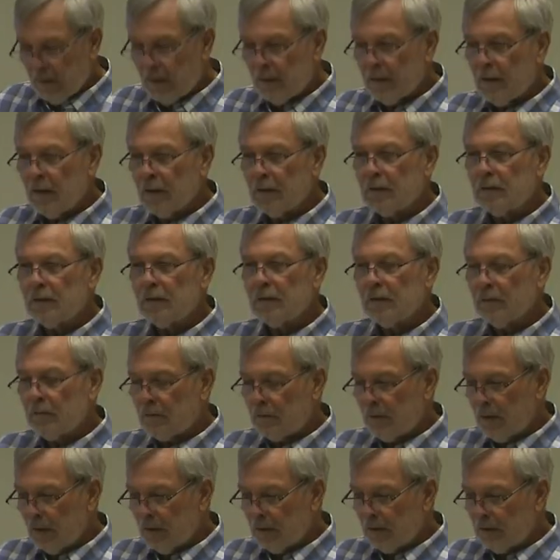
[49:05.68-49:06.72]
I'd like to give
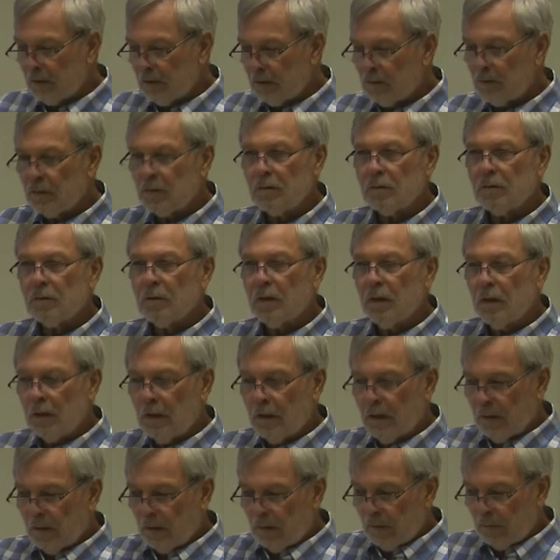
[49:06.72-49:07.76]
credit to
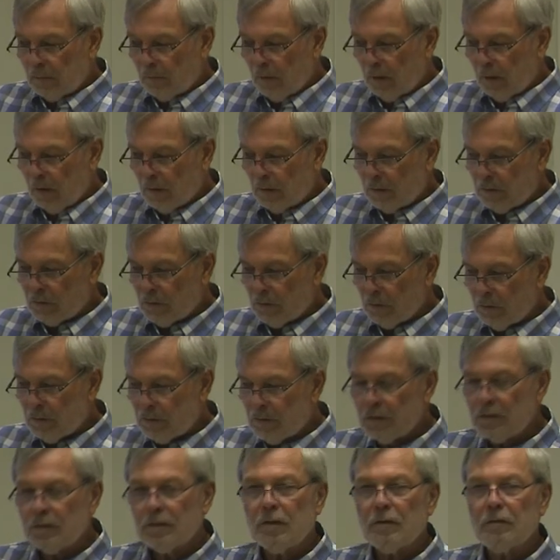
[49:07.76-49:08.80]
my
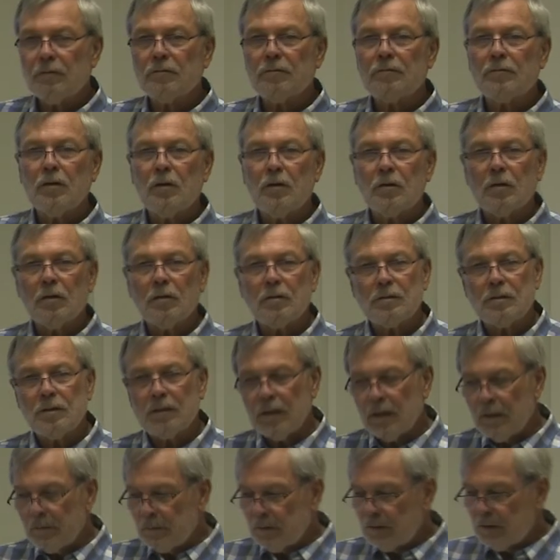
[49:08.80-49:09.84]
sources of photos and
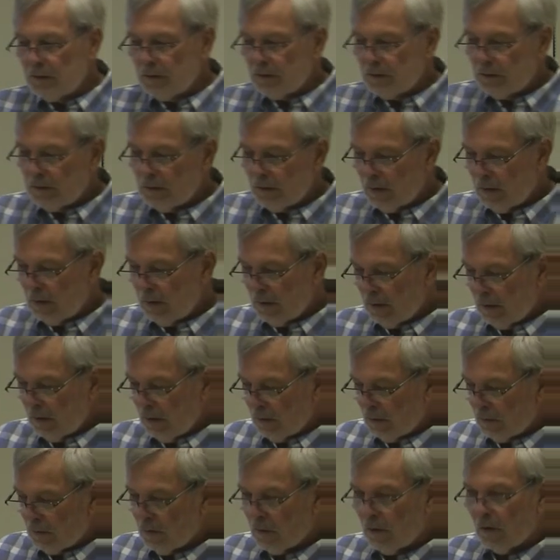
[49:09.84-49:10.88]
images
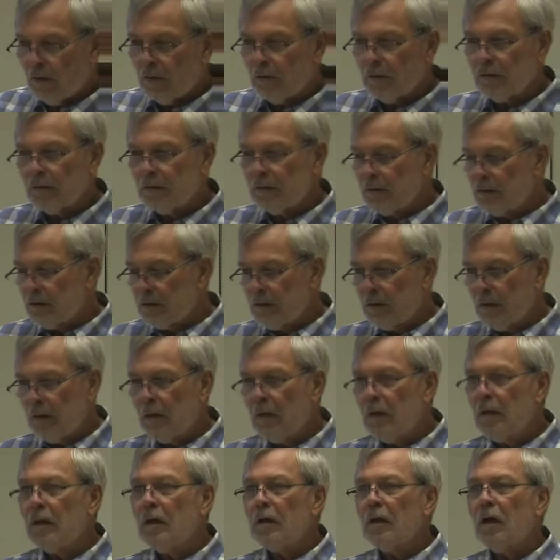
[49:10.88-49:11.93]
to all these
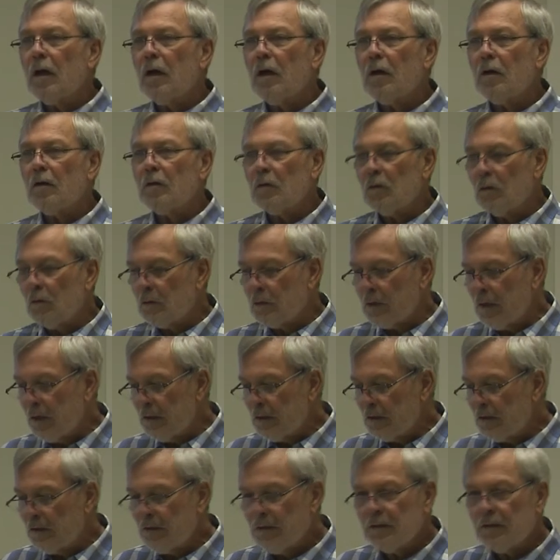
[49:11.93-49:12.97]
uh,
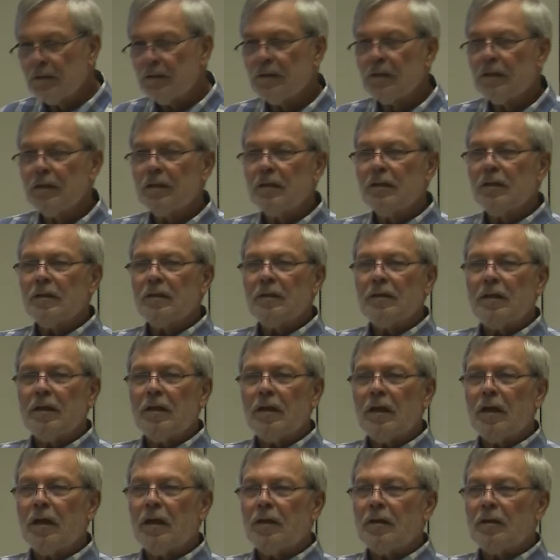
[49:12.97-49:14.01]
locations.
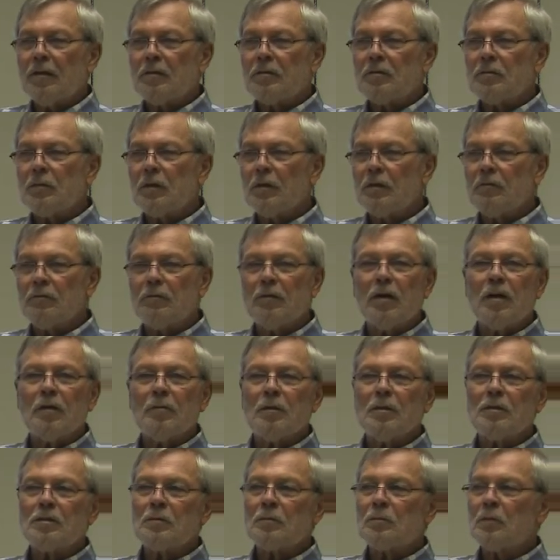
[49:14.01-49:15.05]
And it's been very
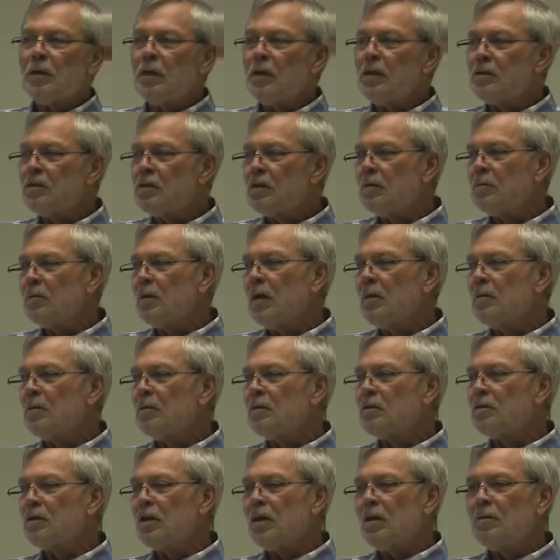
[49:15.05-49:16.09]
much a pleasure to be able
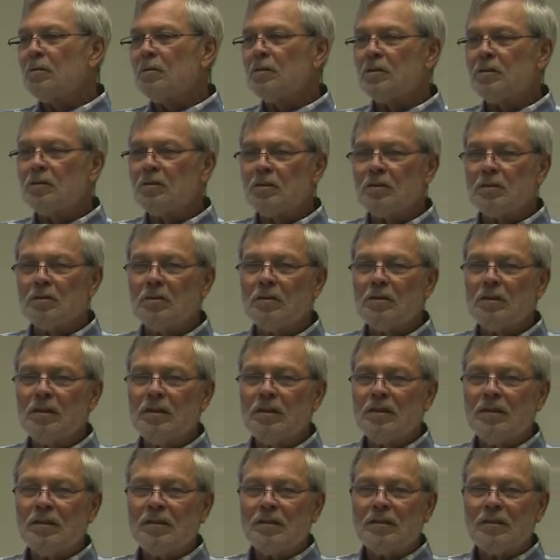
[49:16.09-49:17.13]
to share with you
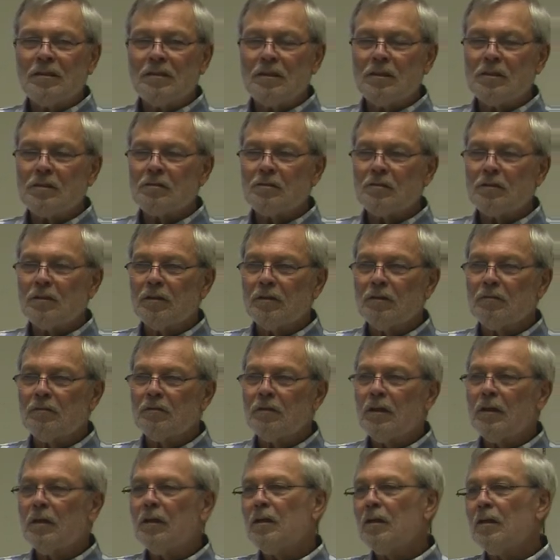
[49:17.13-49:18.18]
the history of
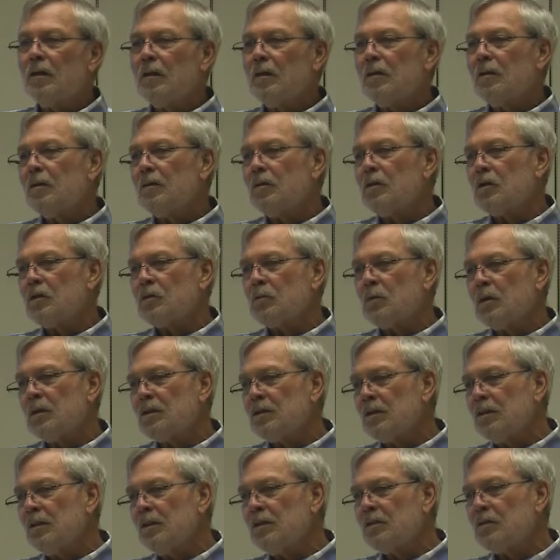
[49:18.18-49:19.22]
the
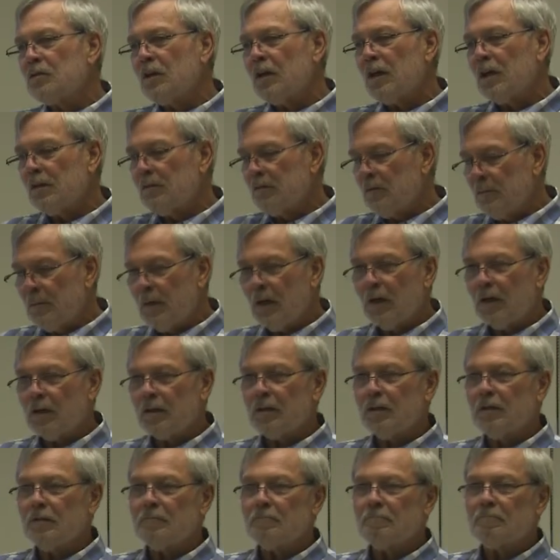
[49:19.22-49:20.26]
Switzerland Trail of
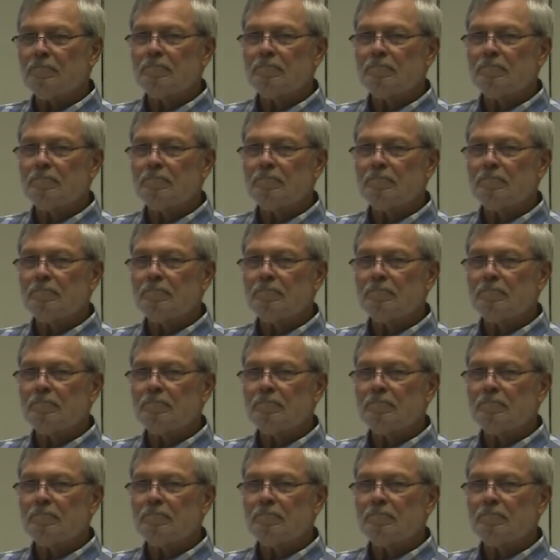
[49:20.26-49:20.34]
America,